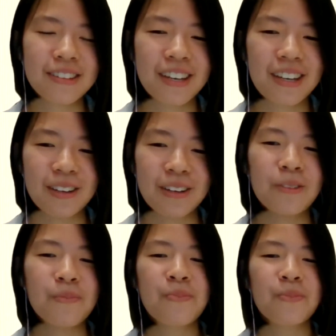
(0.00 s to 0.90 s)

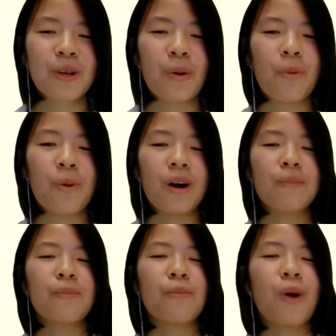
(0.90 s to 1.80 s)
here
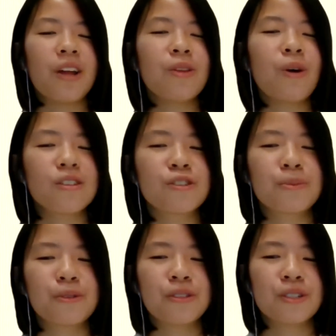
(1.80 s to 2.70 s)
one
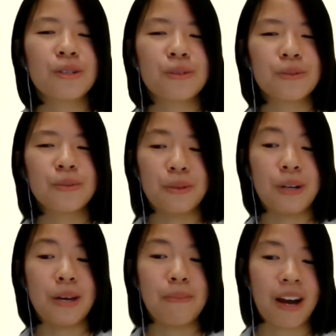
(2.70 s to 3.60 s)
entrepreneur who you
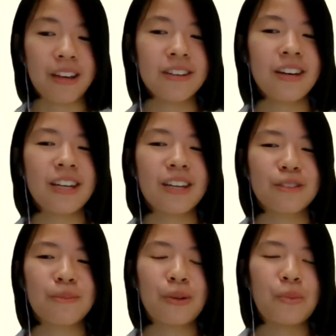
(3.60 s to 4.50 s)
admire and
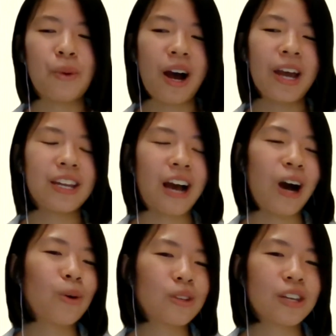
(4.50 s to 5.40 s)
explain why and
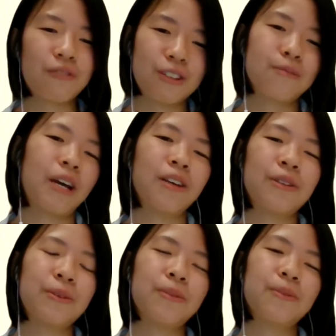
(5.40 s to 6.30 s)
how they have inspired
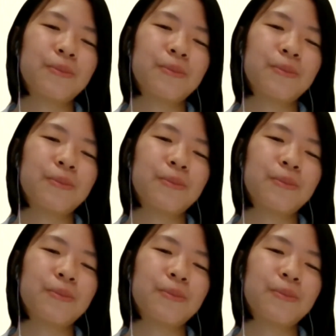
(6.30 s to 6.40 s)
you?